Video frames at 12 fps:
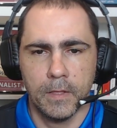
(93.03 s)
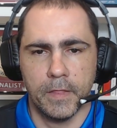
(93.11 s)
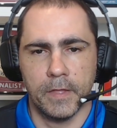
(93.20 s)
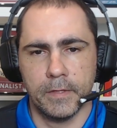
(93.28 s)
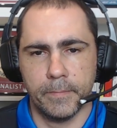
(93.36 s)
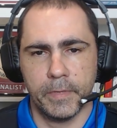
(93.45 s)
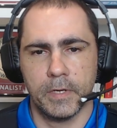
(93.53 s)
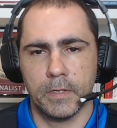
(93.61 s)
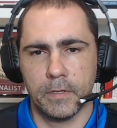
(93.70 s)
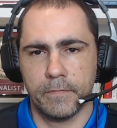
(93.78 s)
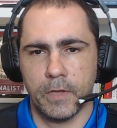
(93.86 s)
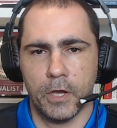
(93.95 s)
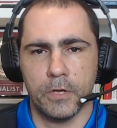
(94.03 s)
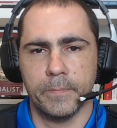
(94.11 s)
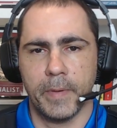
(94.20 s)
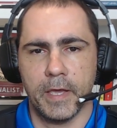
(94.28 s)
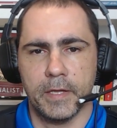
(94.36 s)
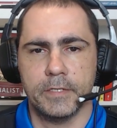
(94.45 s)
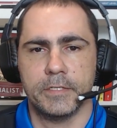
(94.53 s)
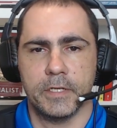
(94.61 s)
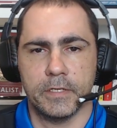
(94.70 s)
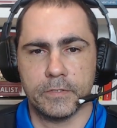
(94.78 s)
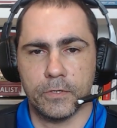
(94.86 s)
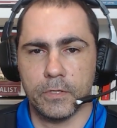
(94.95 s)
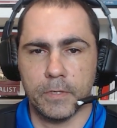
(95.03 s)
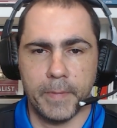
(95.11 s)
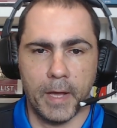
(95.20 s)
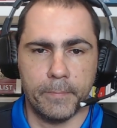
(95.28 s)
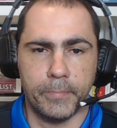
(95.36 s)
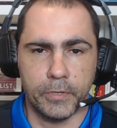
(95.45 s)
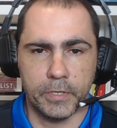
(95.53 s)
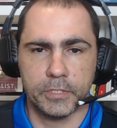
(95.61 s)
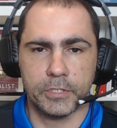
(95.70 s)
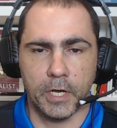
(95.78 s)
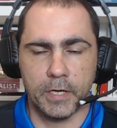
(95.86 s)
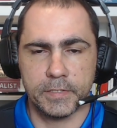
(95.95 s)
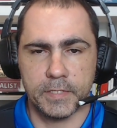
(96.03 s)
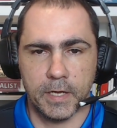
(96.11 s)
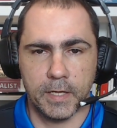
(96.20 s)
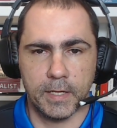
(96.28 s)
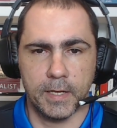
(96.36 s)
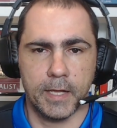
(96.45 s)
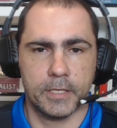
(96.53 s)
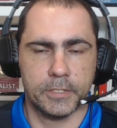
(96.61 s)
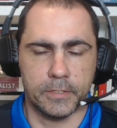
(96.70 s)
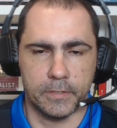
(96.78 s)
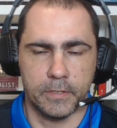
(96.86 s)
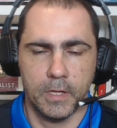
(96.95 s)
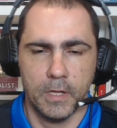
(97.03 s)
Then the middle of the homepage is all about building trust and a connection.